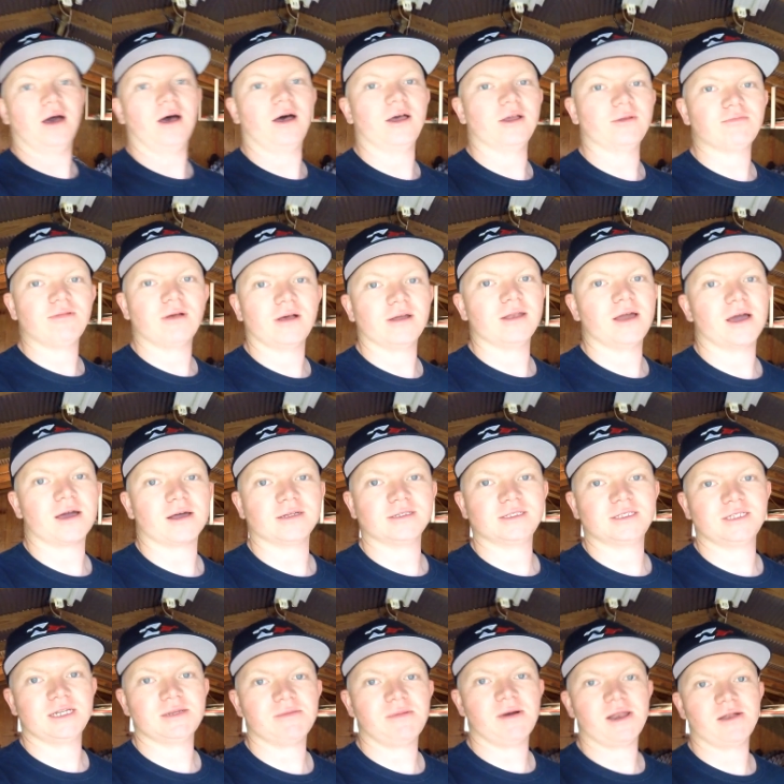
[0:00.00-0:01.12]
You're probably not going to
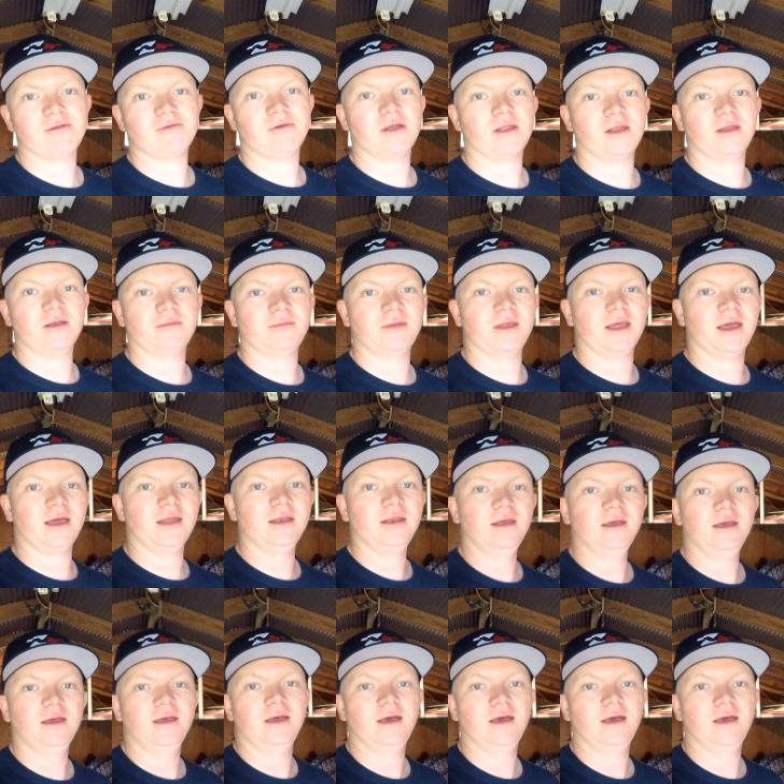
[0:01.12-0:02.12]
see anybody running them yet.